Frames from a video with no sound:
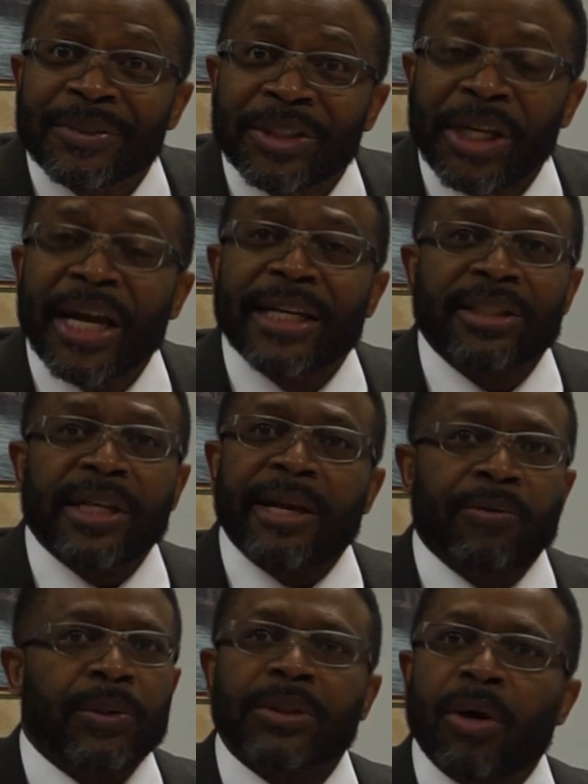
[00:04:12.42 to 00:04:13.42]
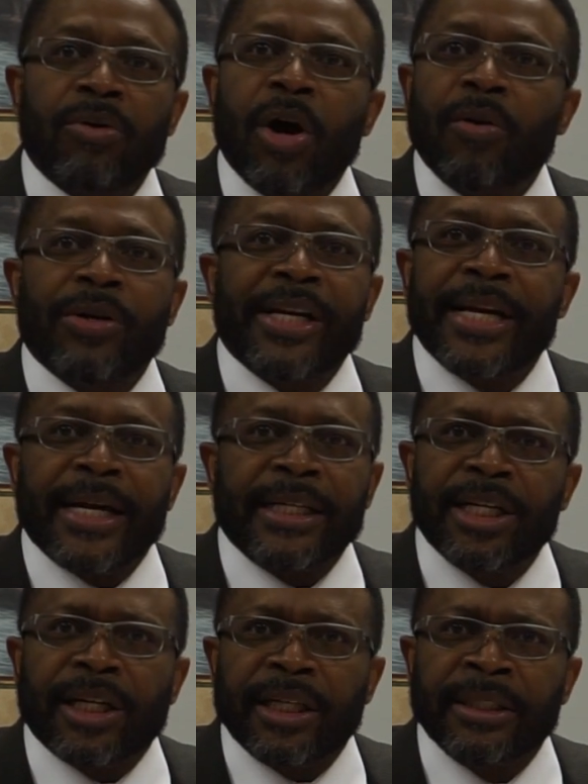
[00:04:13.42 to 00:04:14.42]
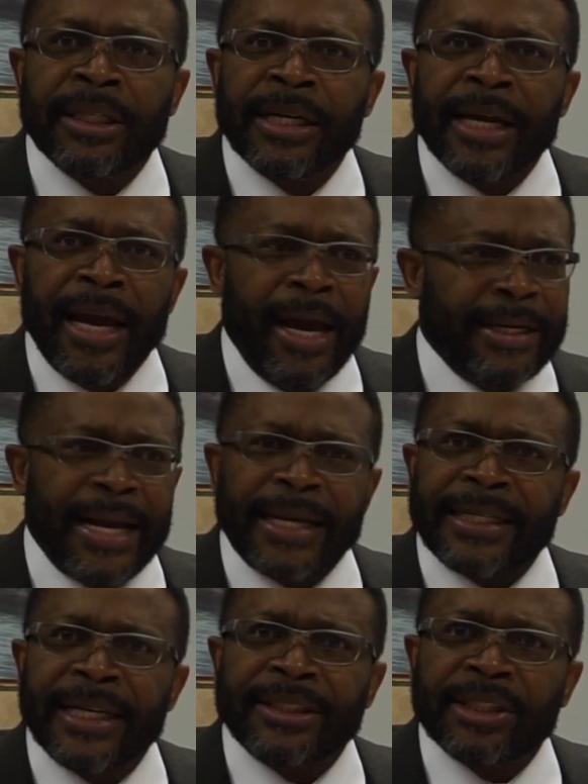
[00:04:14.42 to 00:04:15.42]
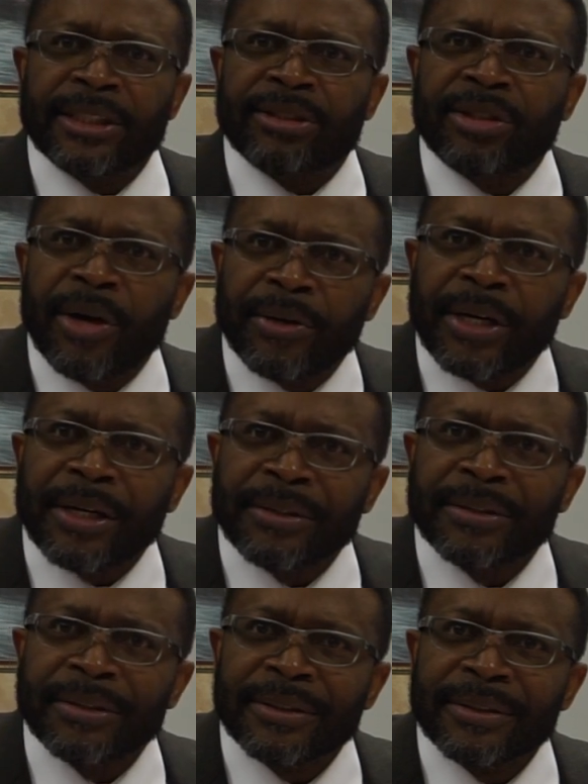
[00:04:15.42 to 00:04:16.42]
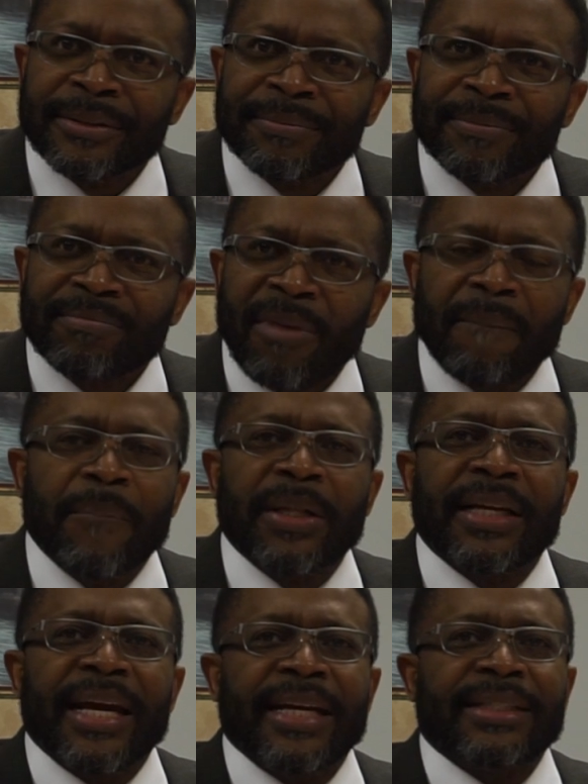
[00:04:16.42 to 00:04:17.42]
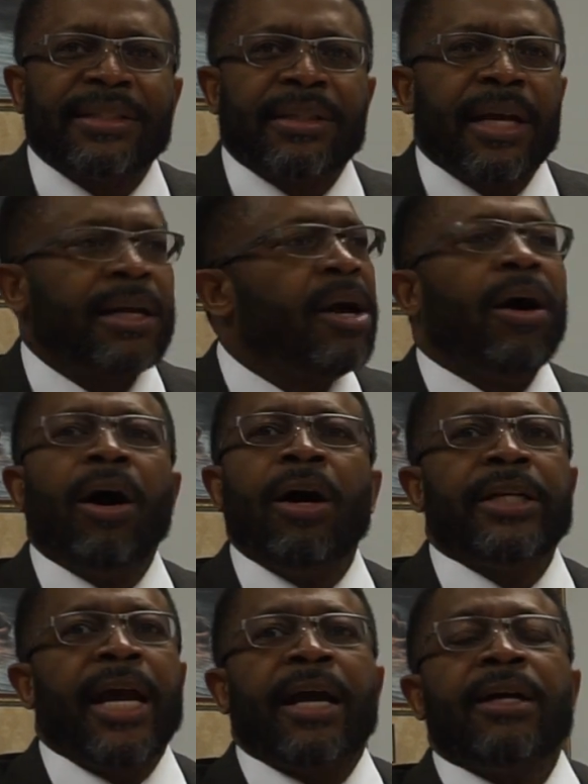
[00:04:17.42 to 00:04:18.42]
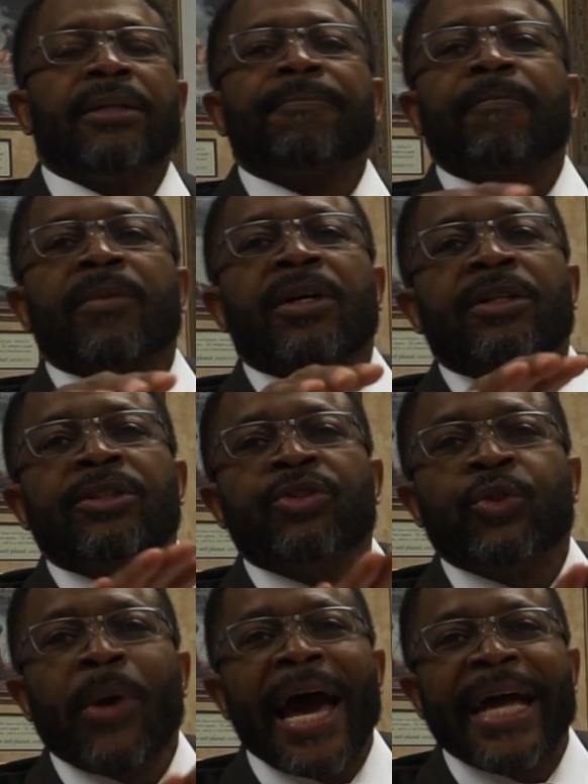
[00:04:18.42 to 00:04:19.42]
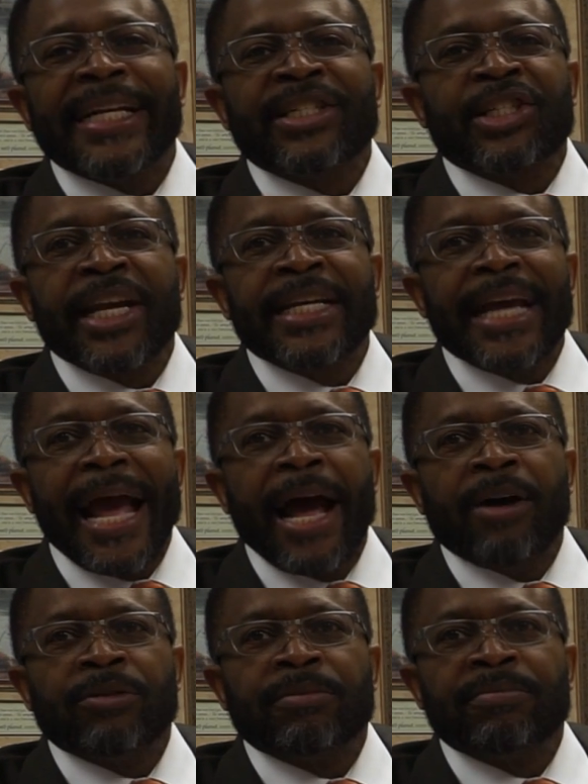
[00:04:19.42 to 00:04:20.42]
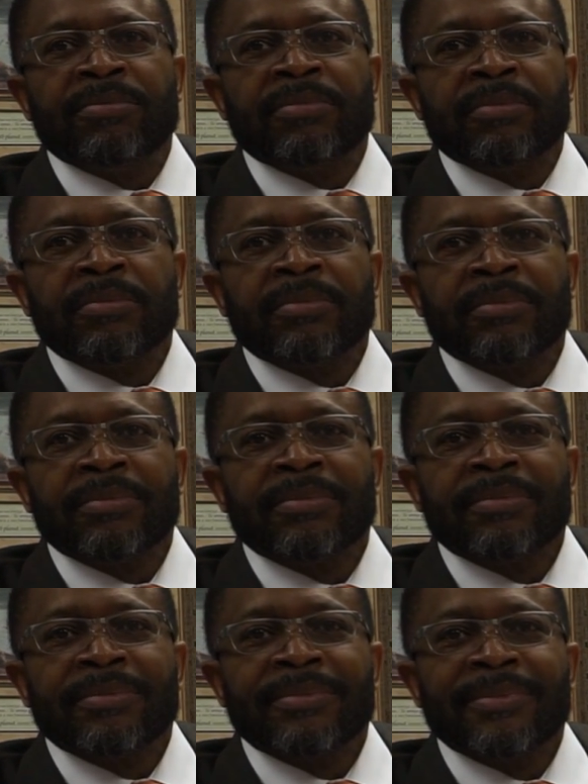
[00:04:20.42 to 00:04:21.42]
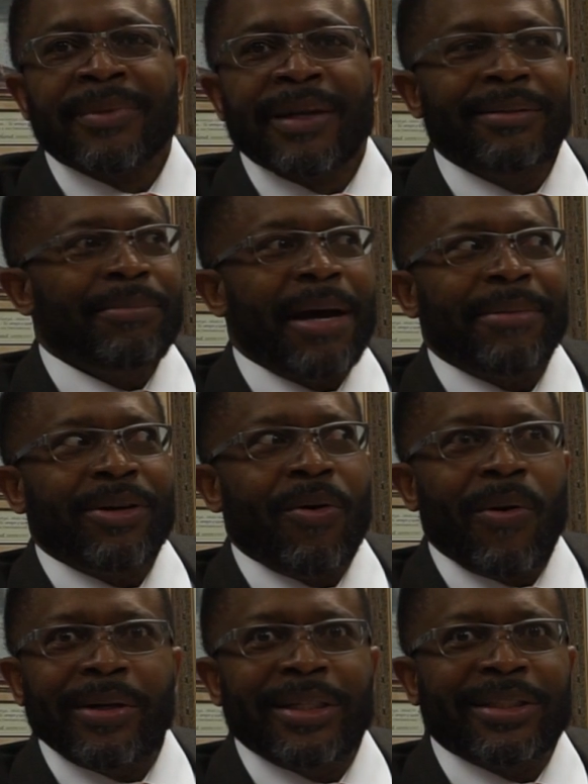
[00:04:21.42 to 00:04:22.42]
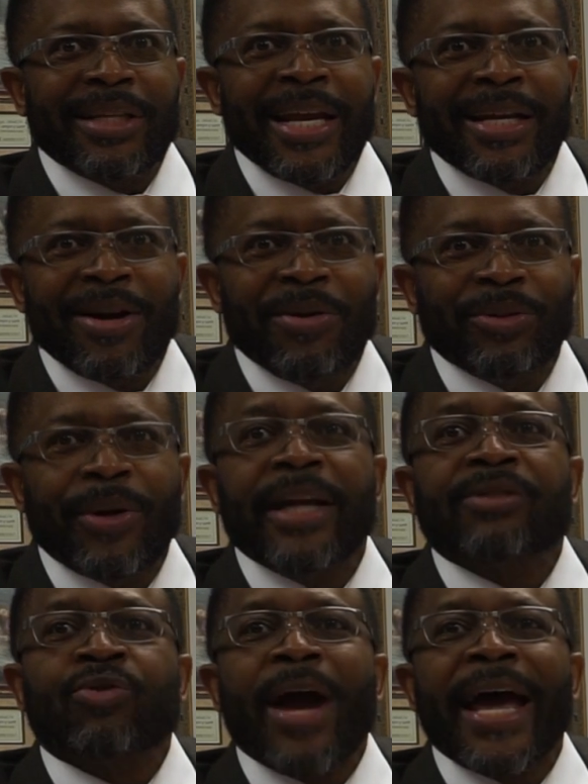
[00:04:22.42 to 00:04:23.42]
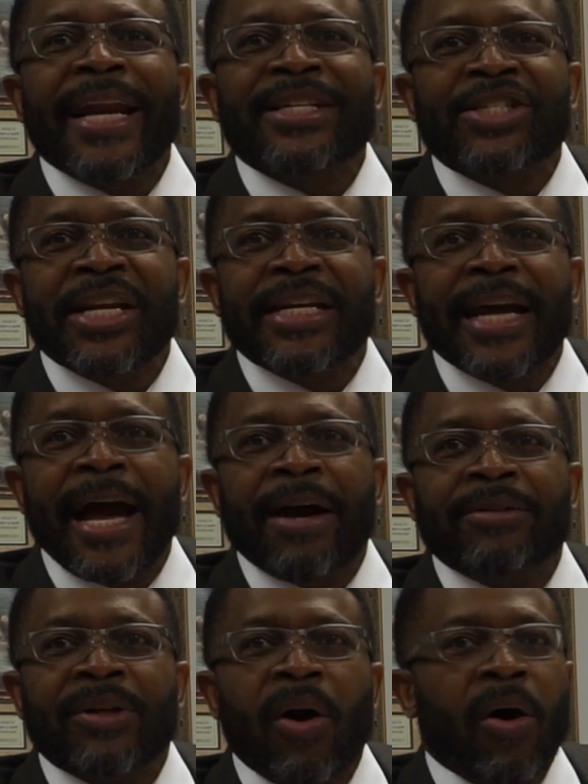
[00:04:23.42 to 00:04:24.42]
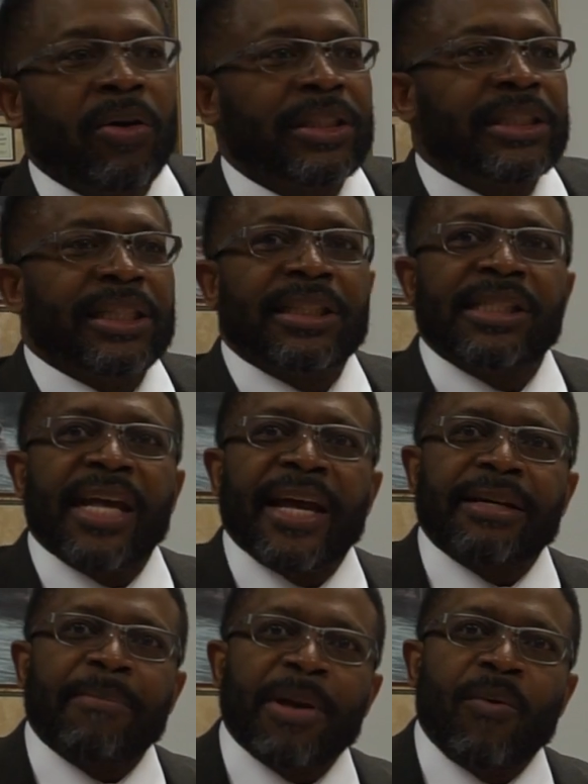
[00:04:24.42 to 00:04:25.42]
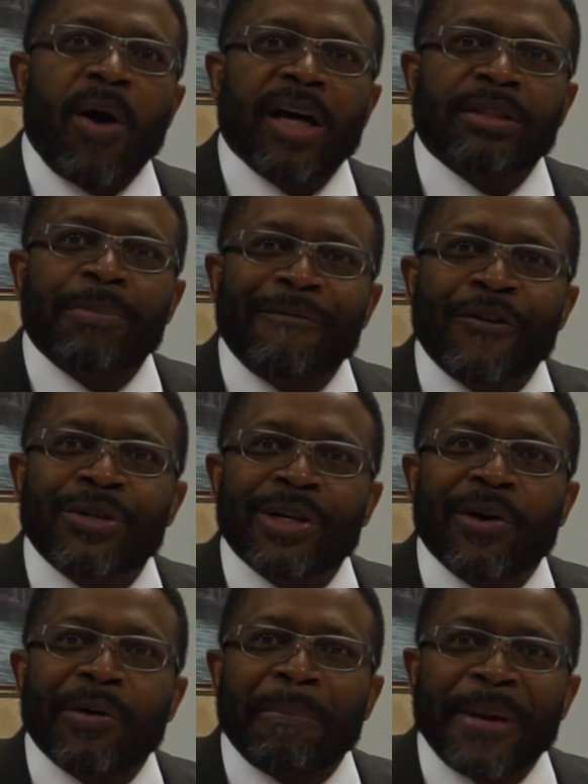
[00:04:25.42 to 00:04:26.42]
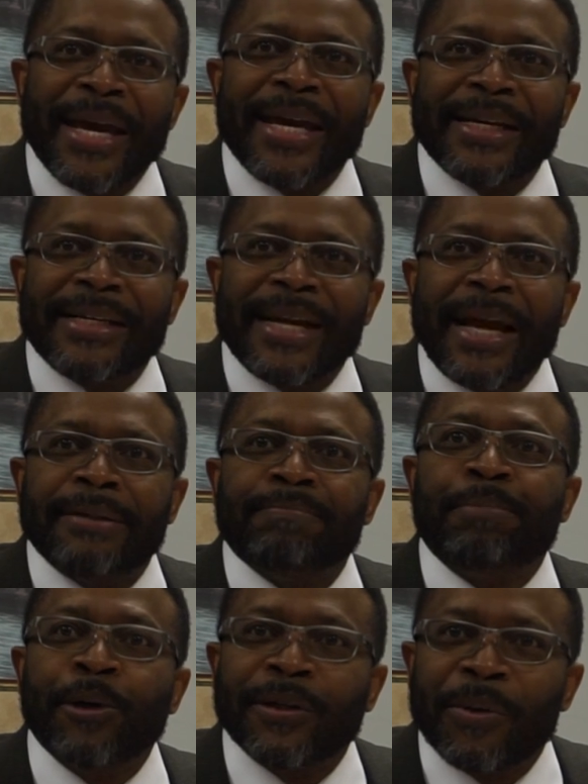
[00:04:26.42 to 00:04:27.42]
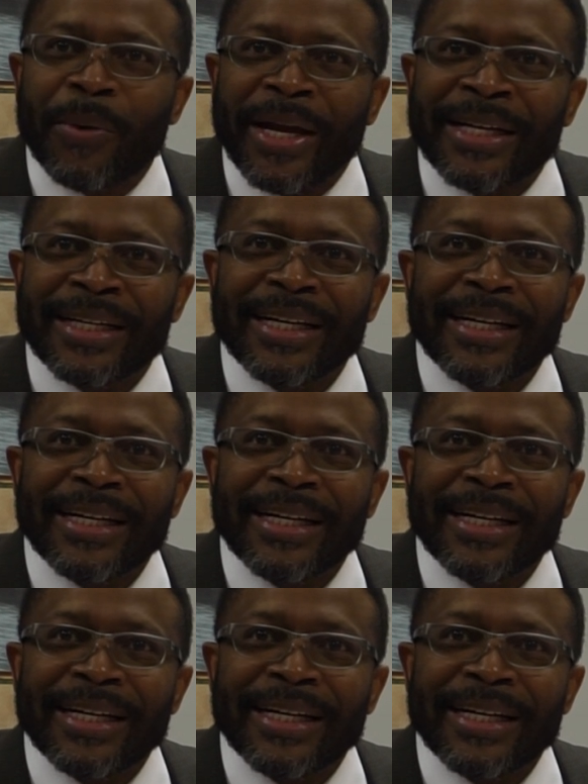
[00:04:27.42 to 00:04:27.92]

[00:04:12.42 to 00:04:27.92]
She had a sequence. Don't go in there cooking and that kitchen is dirty. My mother had to say, Oh yeah, dry the sink out. Mama, the, the sink gonna dry. Dry that sink out. All the dishes had to be washed before you go to bed at night and put away.